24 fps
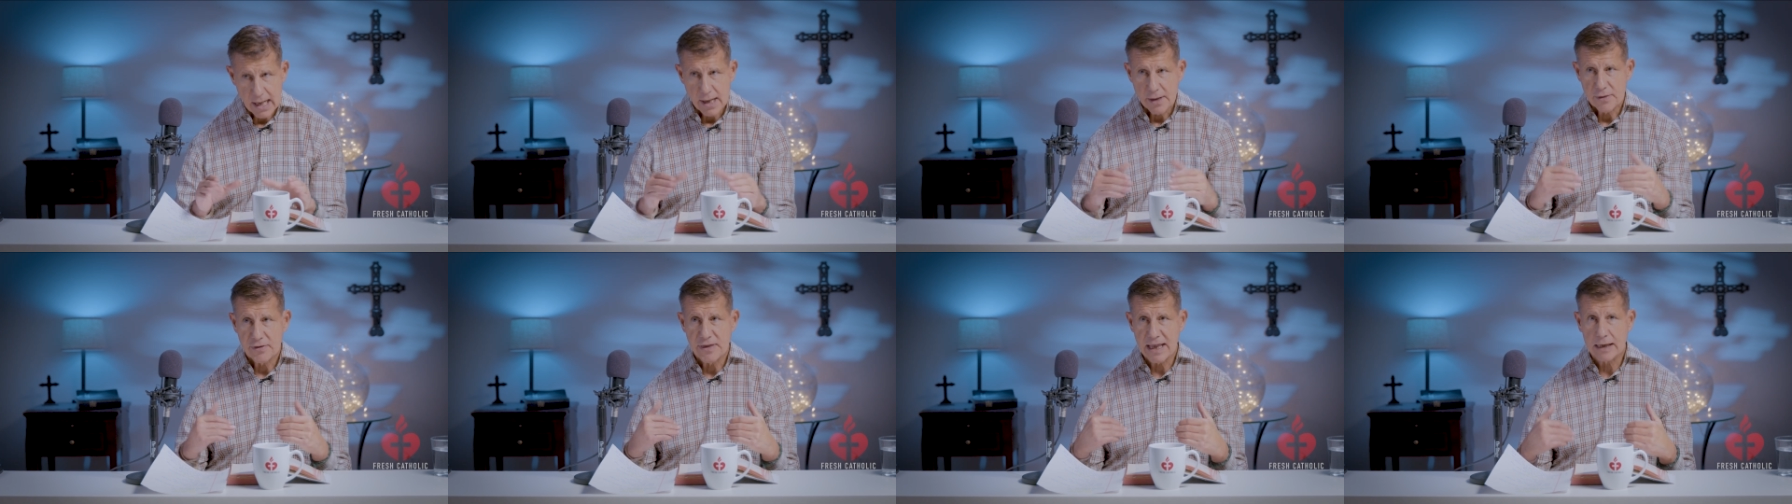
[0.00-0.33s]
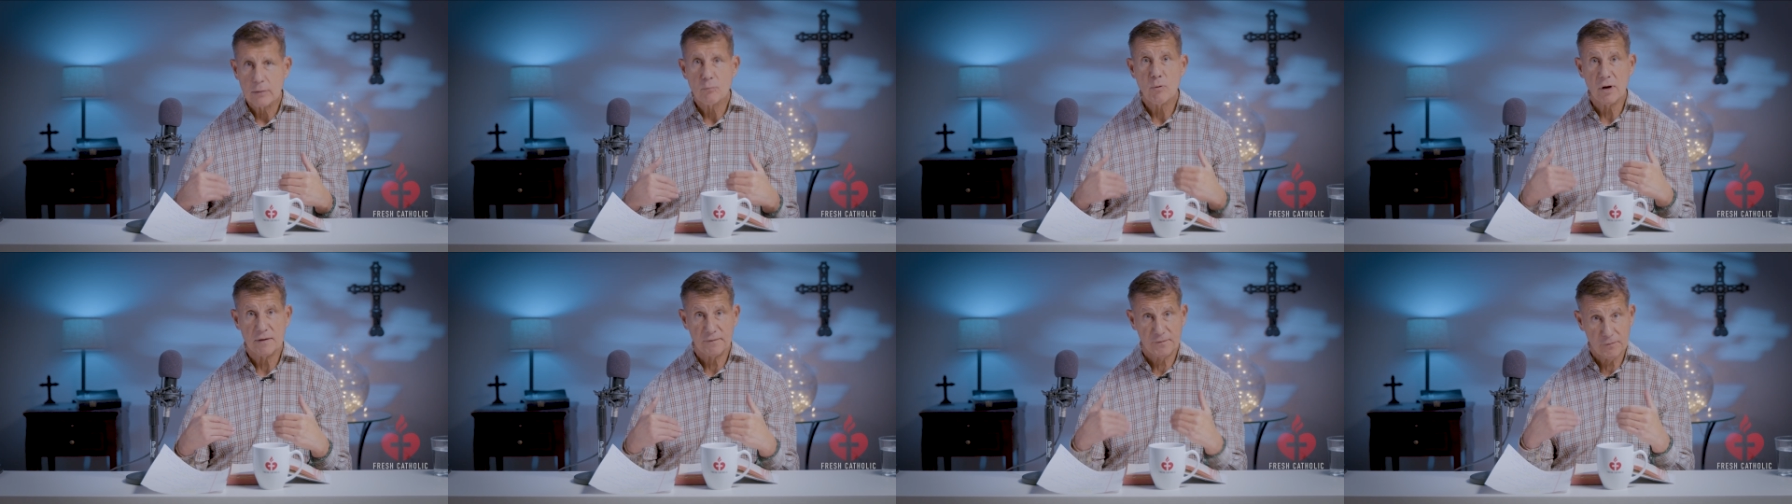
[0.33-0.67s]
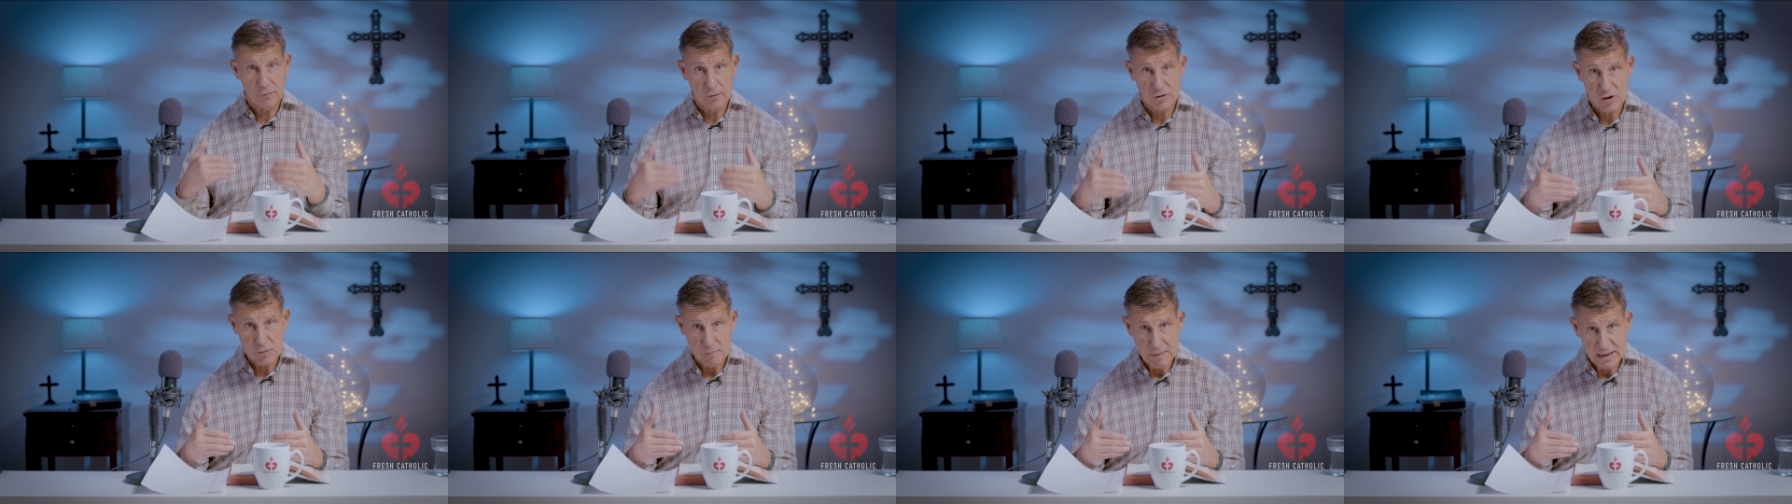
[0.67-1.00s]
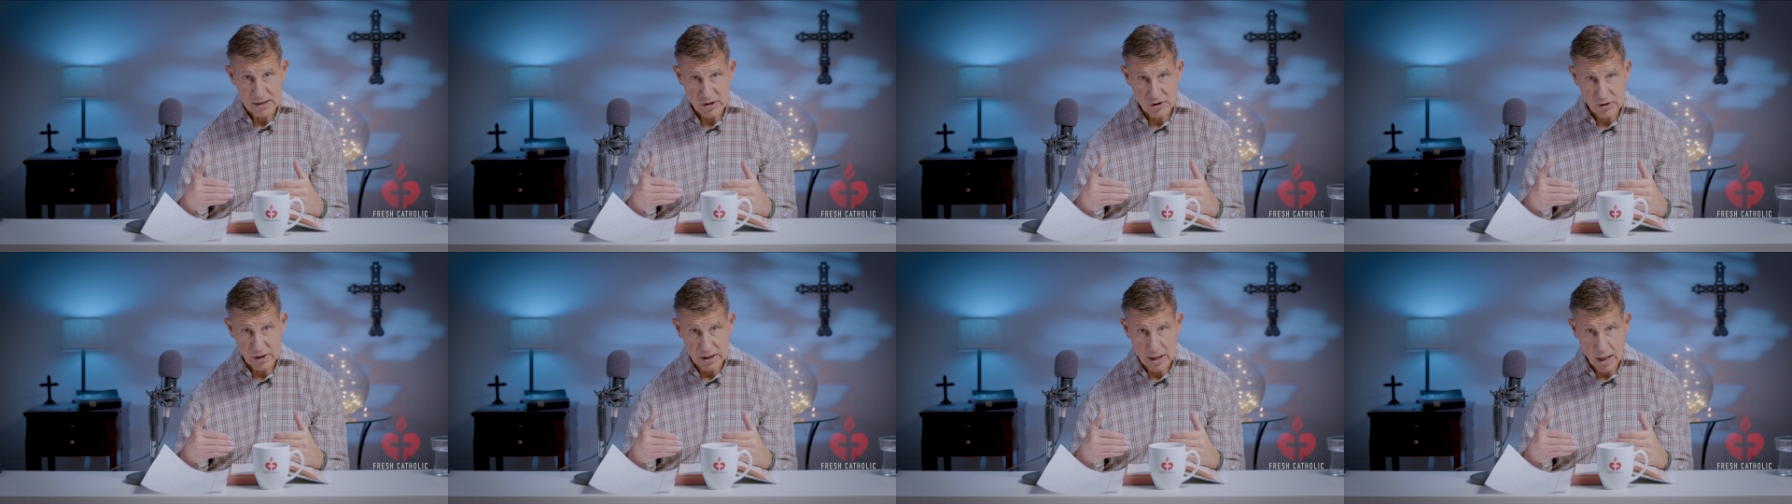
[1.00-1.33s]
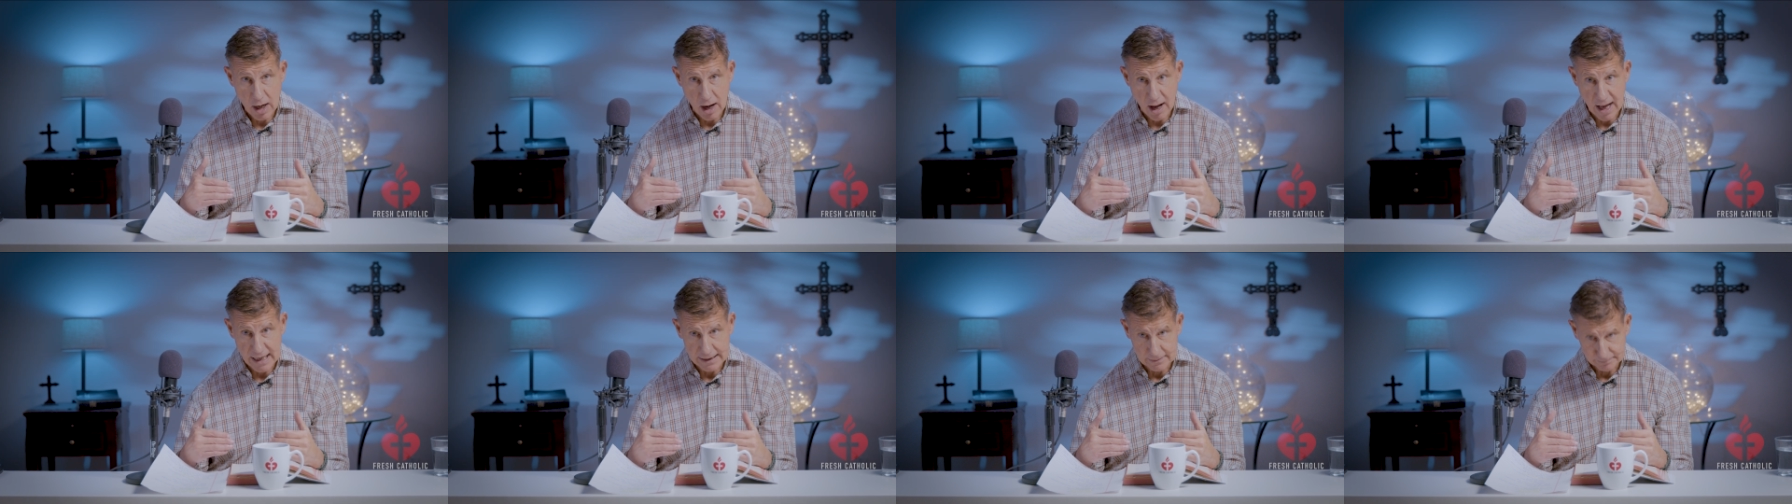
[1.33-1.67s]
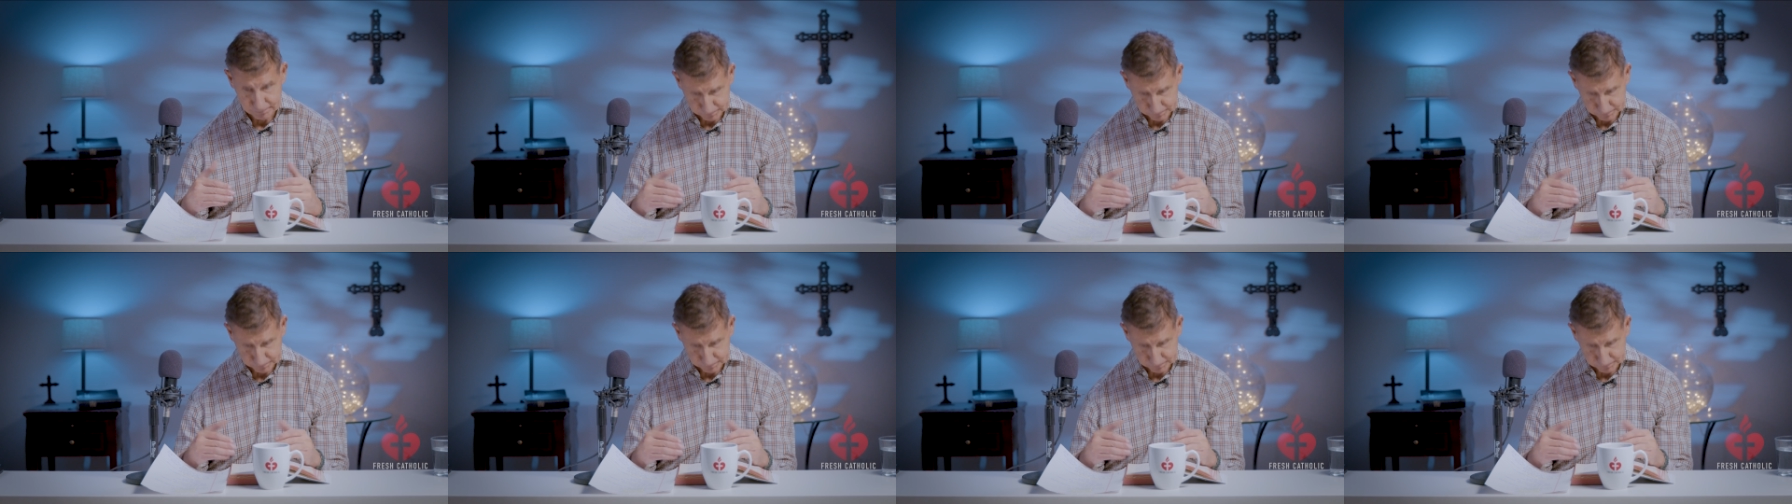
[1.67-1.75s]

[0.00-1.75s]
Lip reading: than what first meets the eye.